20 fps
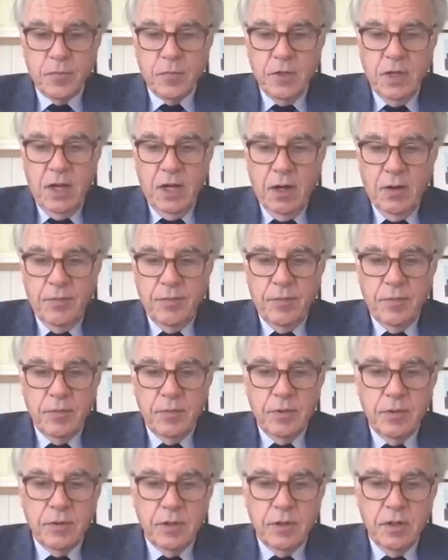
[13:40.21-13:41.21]
Now,
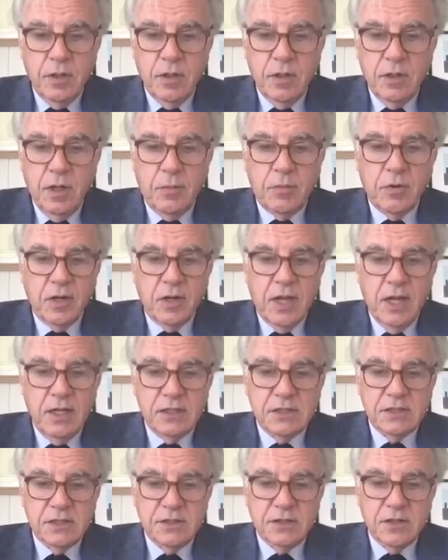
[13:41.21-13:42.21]
the number of
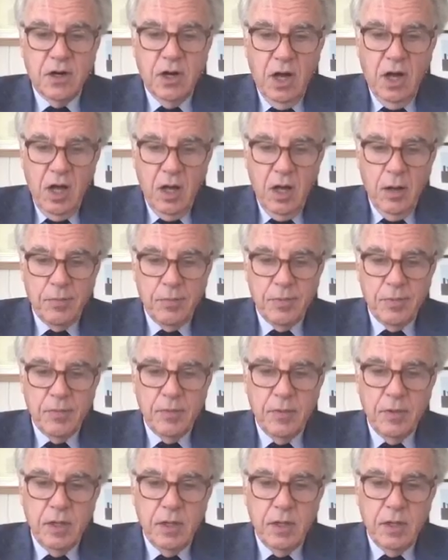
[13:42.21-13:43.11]
cases are up,